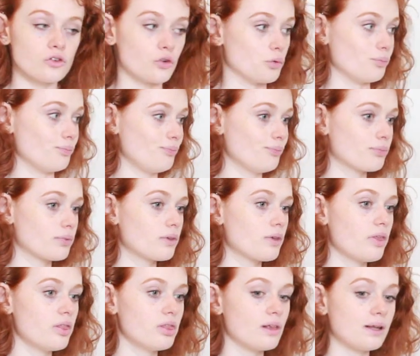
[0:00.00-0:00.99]
So,
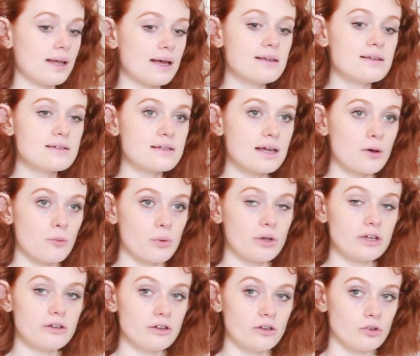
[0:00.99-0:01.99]
the last thing I'm
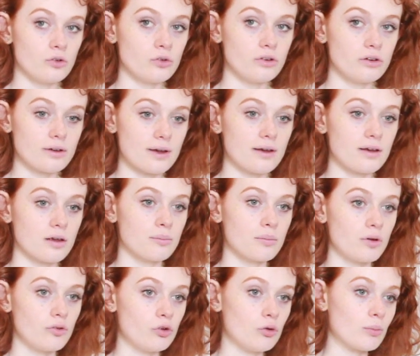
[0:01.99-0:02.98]
wanting to do to tidy
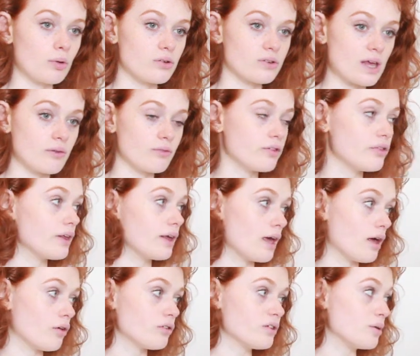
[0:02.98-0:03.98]
up my room, because
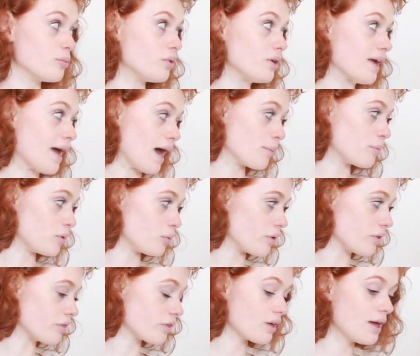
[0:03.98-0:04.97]
everything else I'm pretty happy
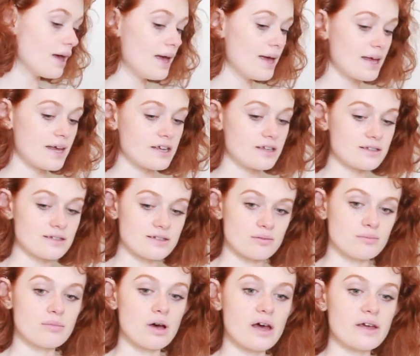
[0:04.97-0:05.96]
with,
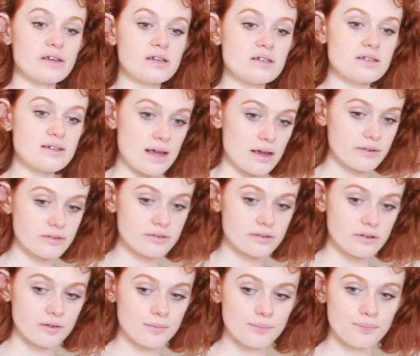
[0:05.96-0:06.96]
is my
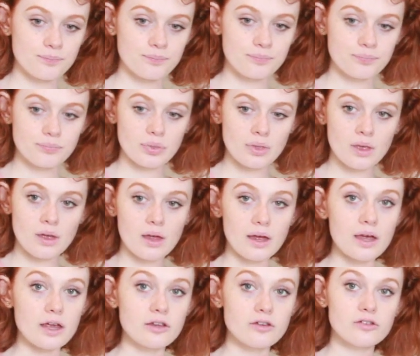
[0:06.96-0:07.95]
desk.
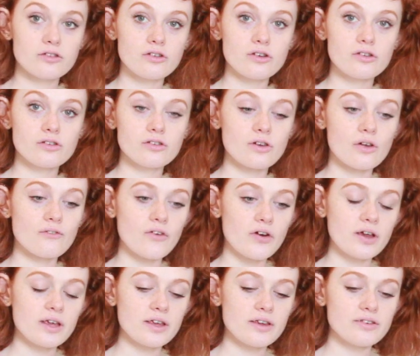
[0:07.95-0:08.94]
It's just a
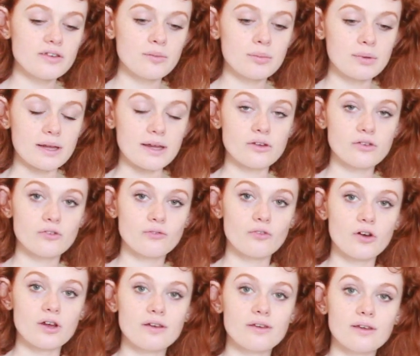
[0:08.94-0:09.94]
very easy place
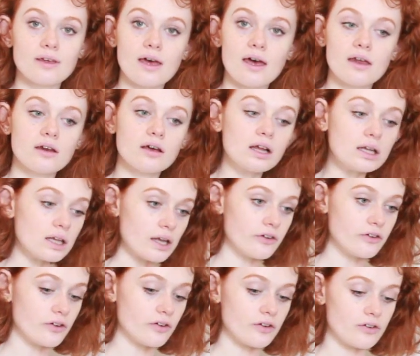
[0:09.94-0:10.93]
for it to get
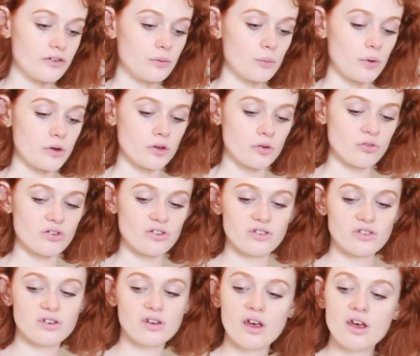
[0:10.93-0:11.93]
cluttered, where you
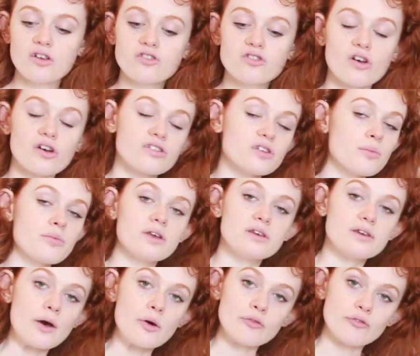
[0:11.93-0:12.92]
just chuck
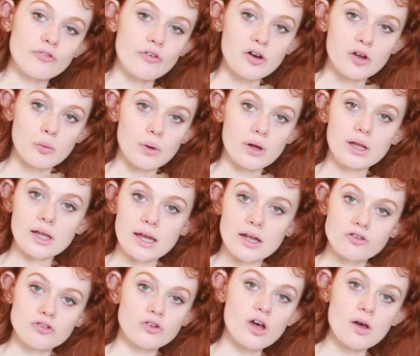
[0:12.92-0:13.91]
something down very
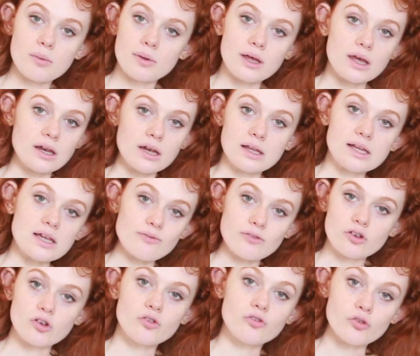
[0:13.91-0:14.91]
quickly as you're coming in and
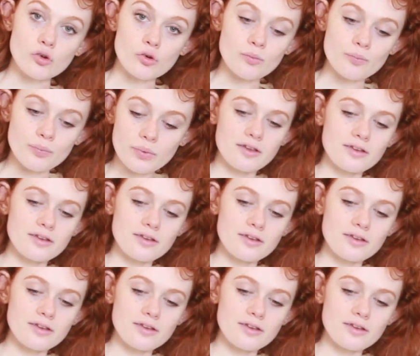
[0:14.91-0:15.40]
leaving your room.